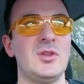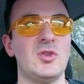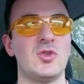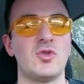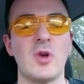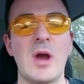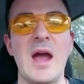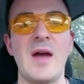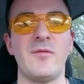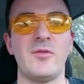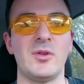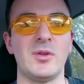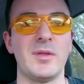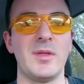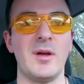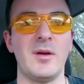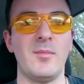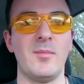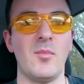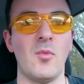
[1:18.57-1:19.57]
Travel.
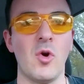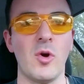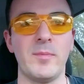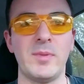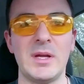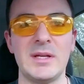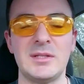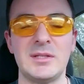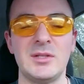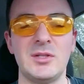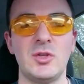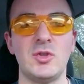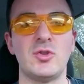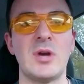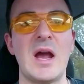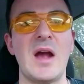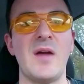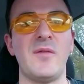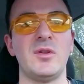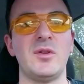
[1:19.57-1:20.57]
The more places you
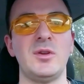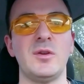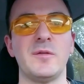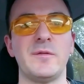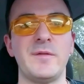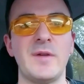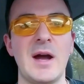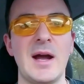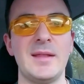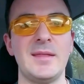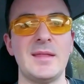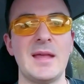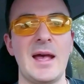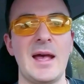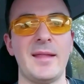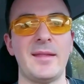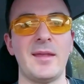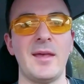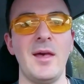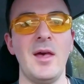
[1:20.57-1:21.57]
travel, you'll find
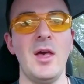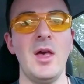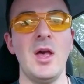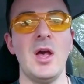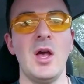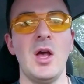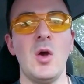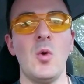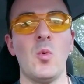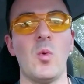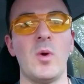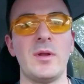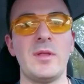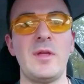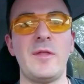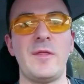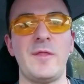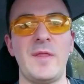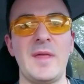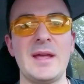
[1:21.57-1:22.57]
that one of
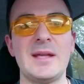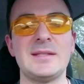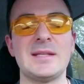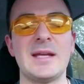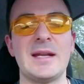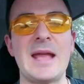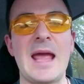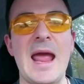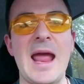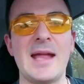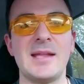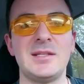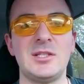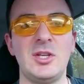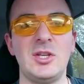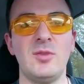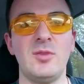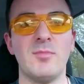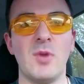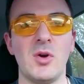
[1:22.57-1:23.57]
the things that
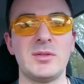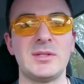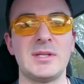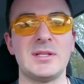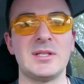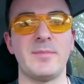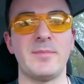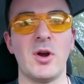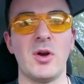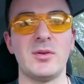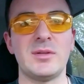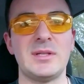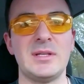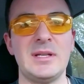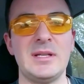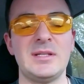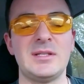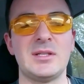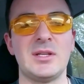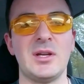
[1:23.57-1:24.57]
adds to you most as a
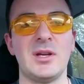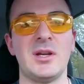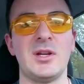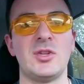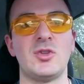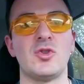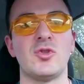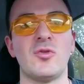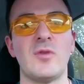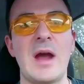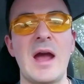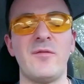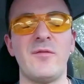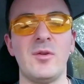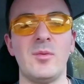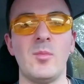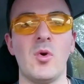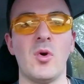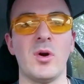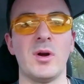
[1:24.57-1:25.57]
person is to
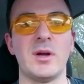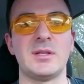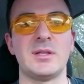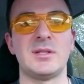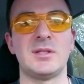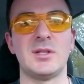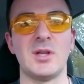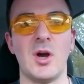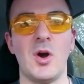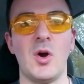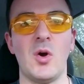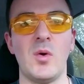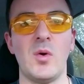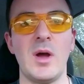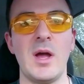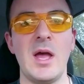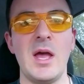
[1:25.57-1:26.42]
travel more. So